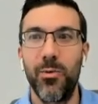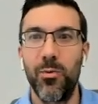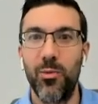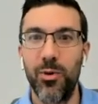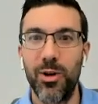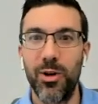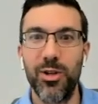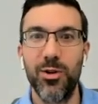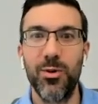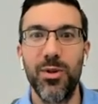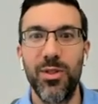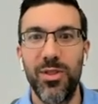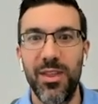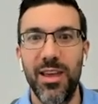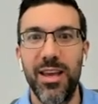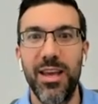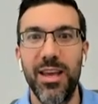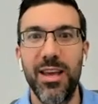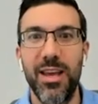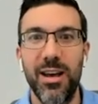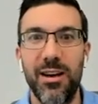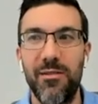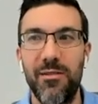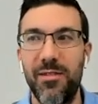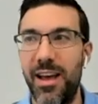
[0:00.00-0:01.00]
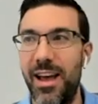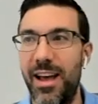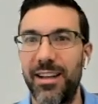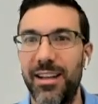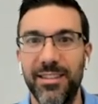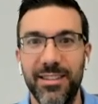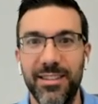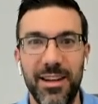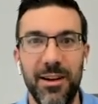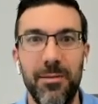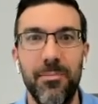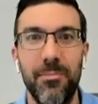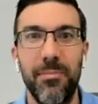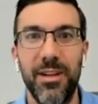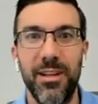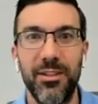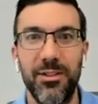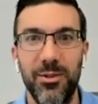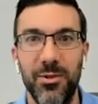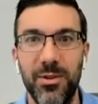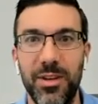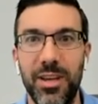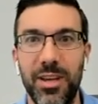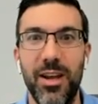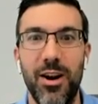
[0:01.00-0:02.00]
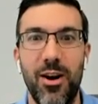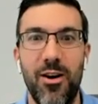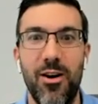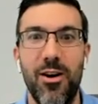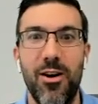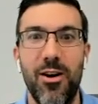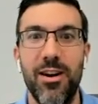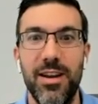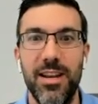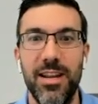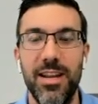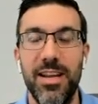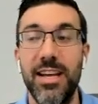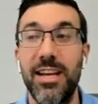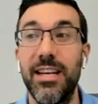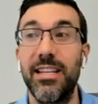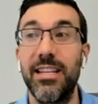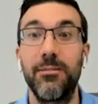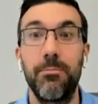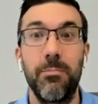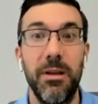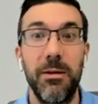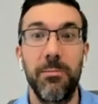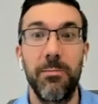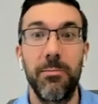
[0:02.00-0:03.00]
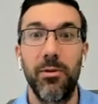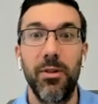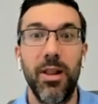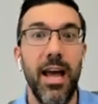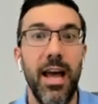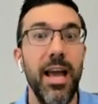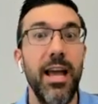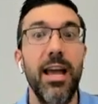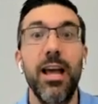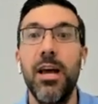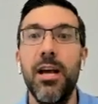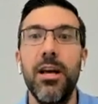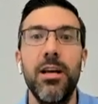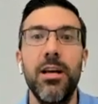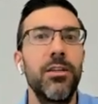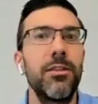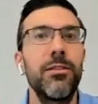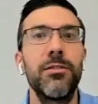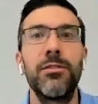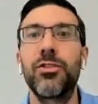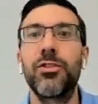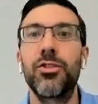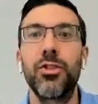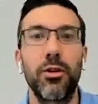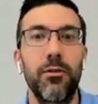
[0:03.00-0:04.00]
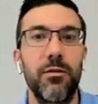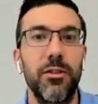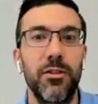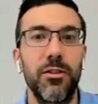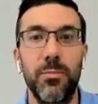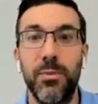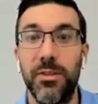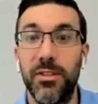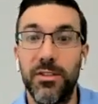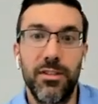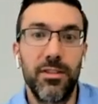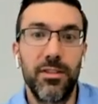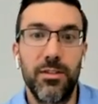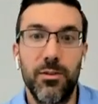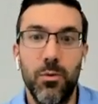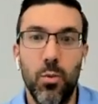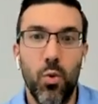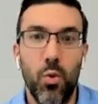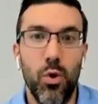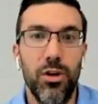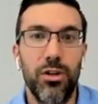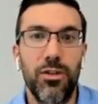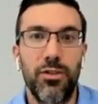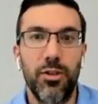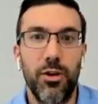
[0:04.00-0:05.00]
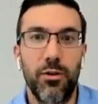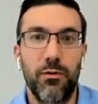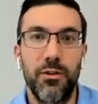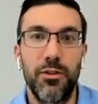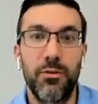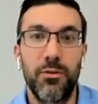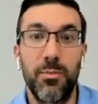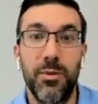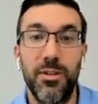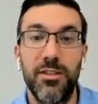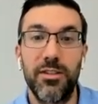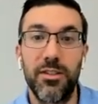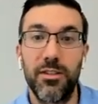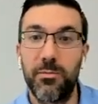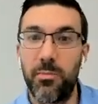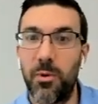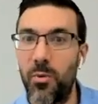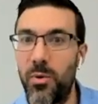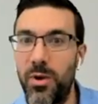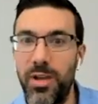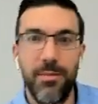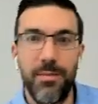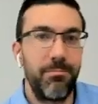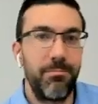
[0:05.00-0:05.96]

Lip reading: what you would think of as companies who get R&D. It's people like service businesses. We're a service business, but